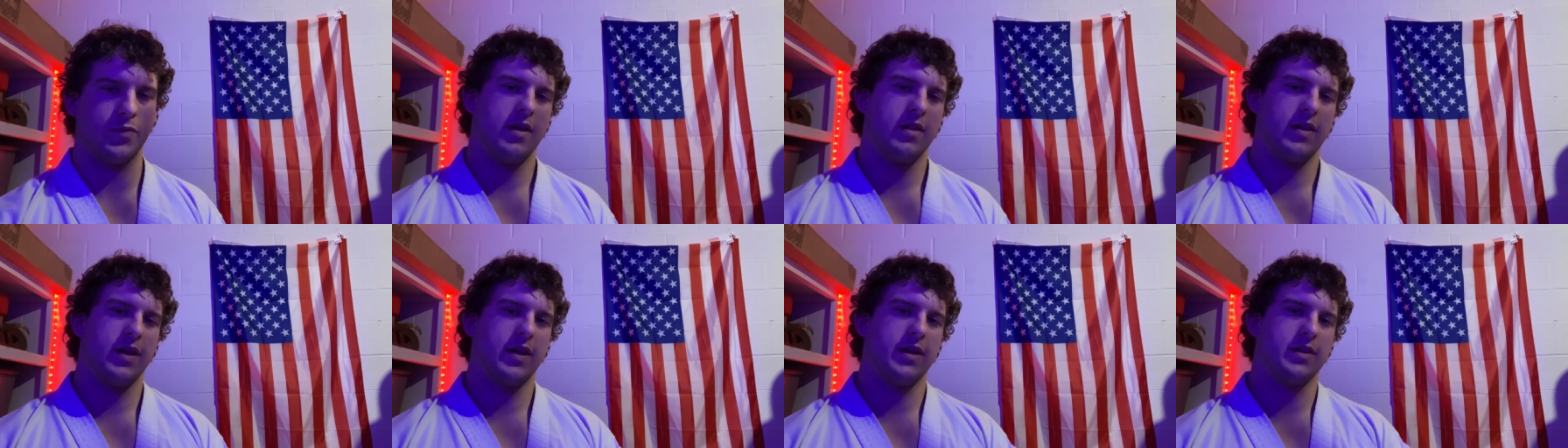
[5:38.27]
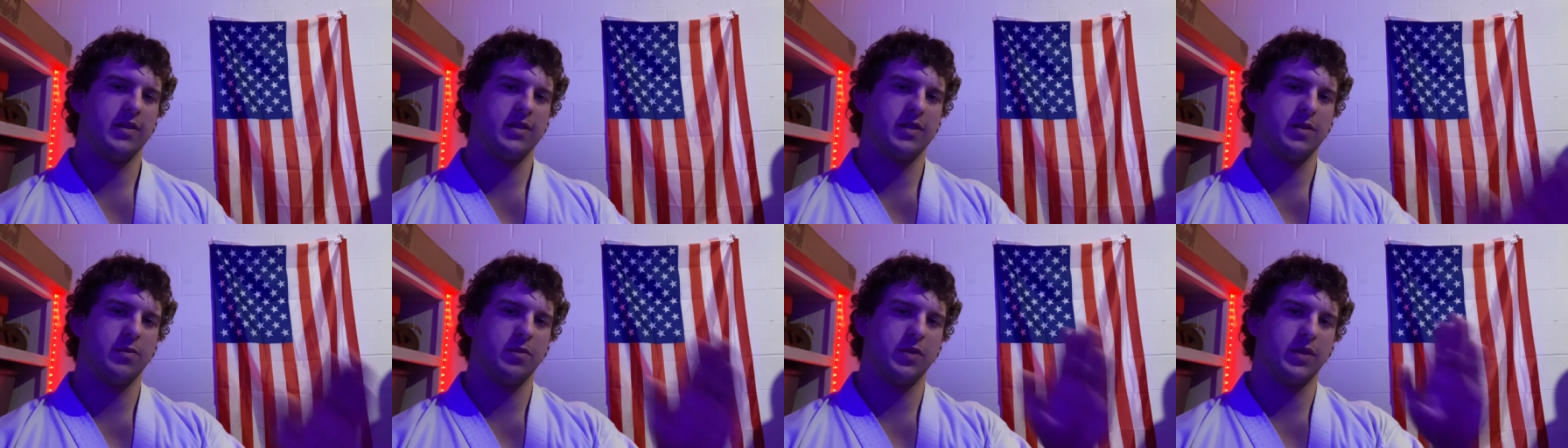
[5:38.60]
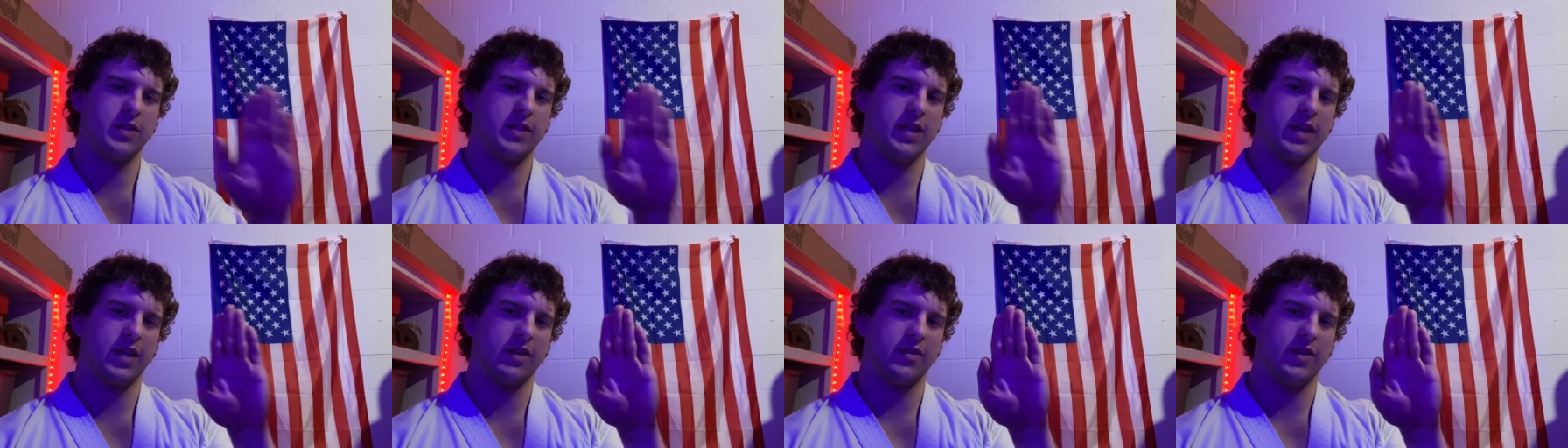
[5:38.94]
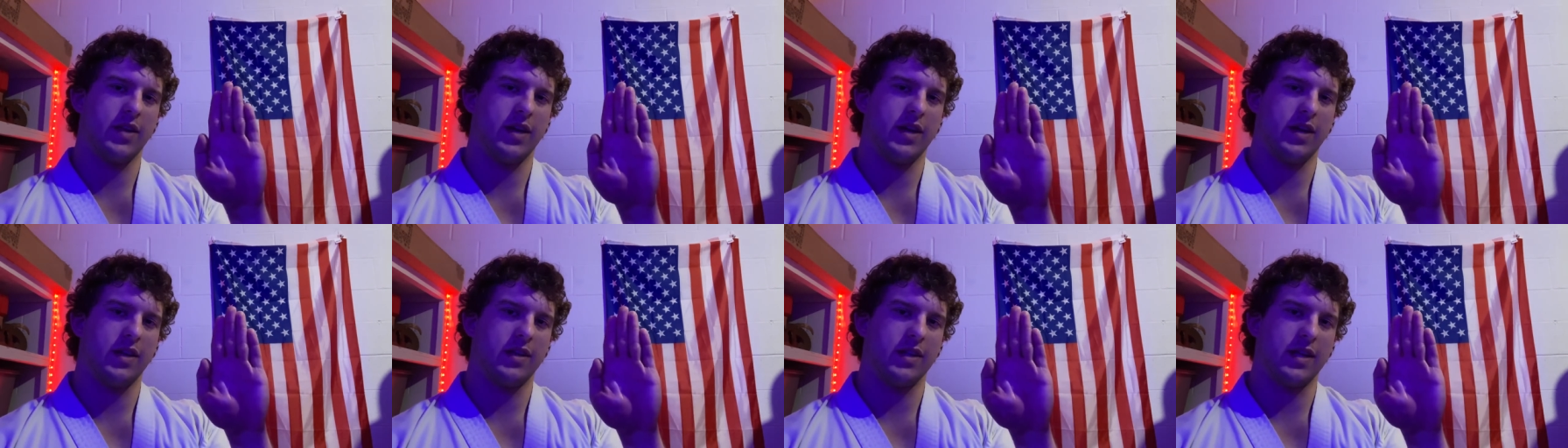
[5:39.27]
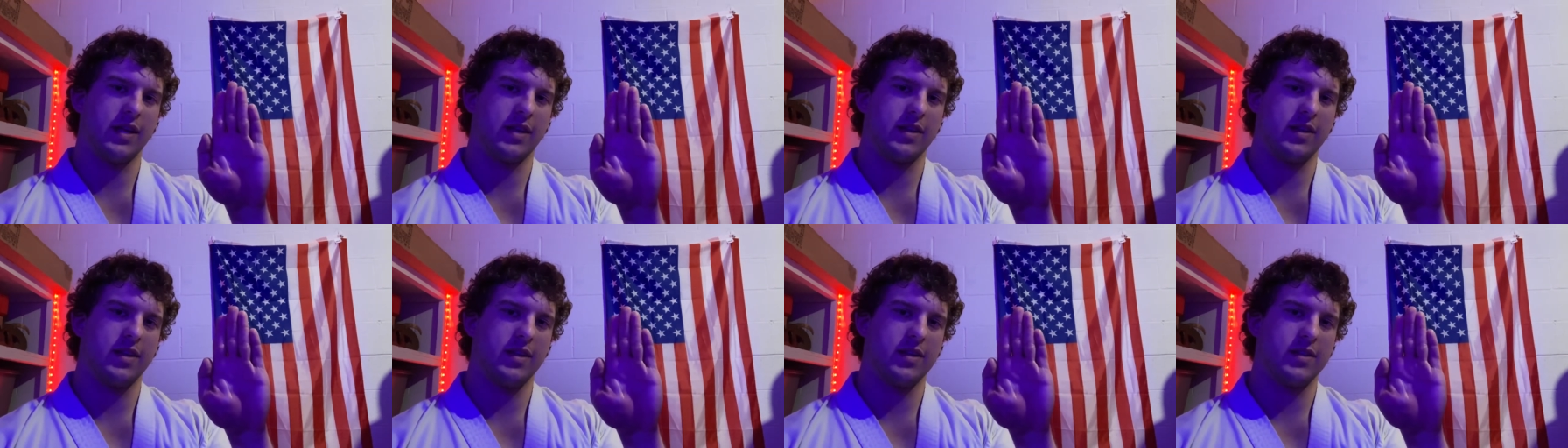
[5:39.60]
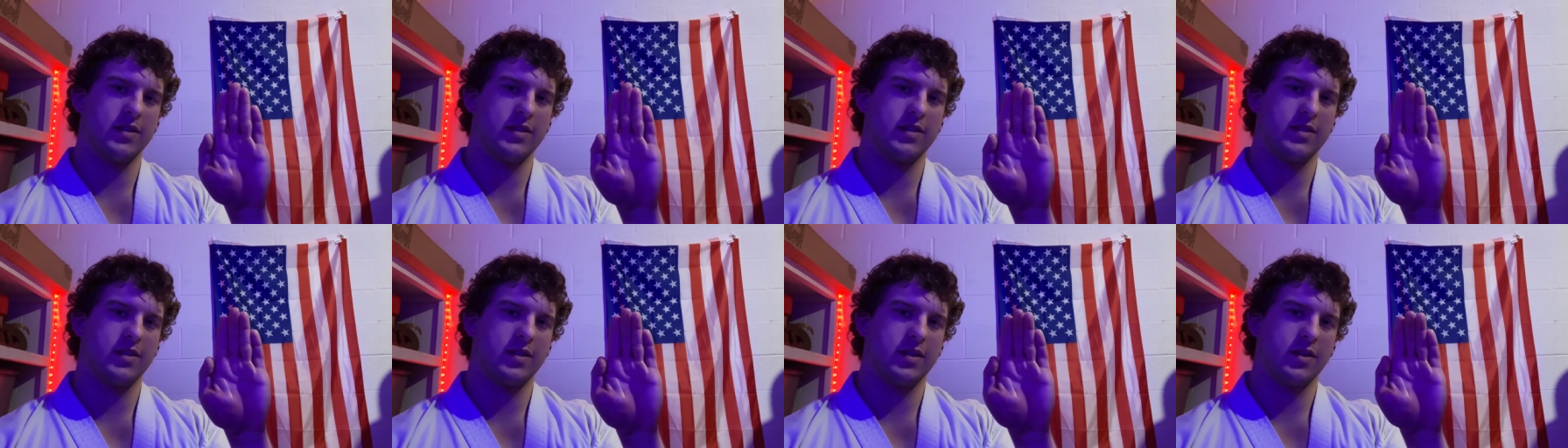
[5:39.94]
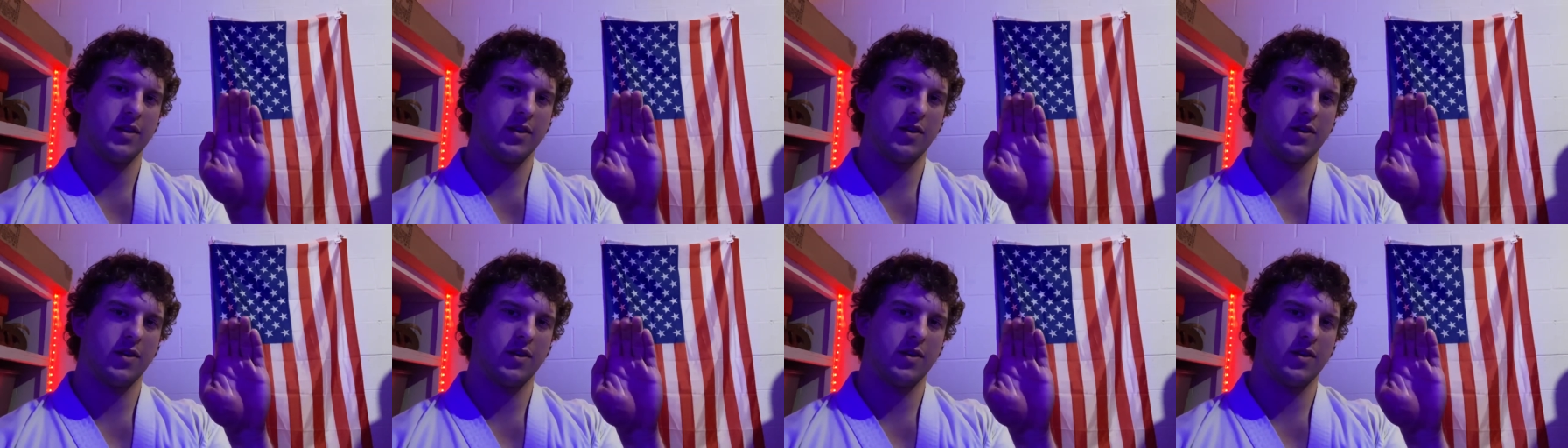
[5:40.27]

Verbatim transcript: That is simply taking the hand like this,